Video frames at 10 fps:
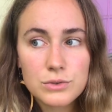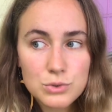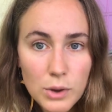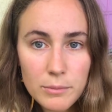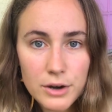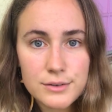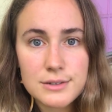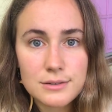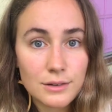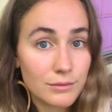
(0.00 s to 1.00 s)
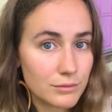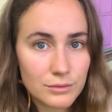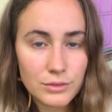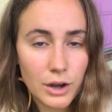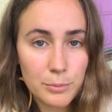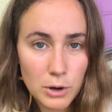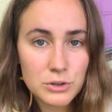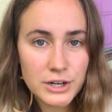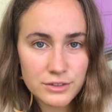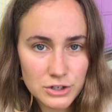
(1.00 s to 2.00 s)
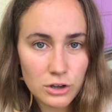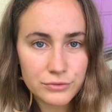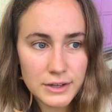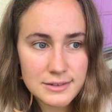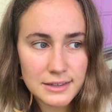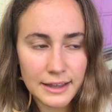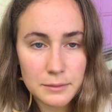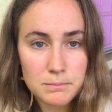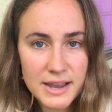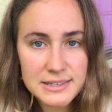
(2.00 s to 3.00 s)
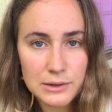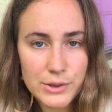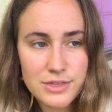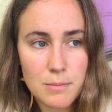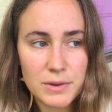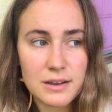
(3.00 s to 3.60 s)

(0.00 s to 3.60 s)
swimmers approaching the dolphins and like messing with them,